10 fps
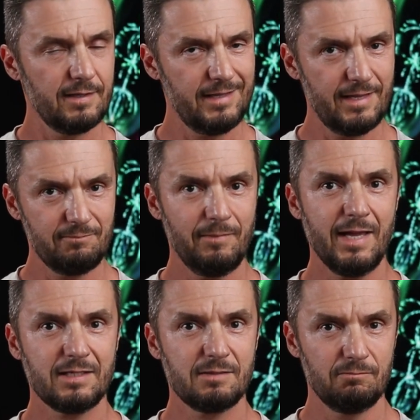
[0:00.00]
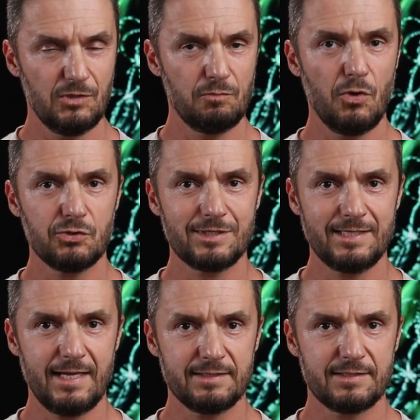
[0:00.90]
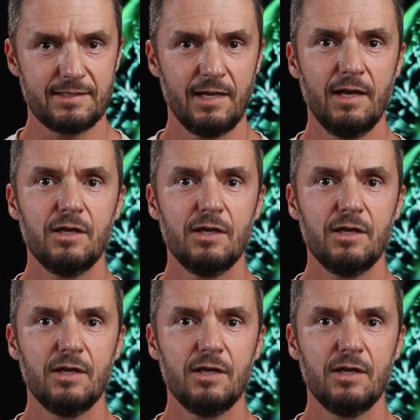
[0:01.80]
that make the most sense.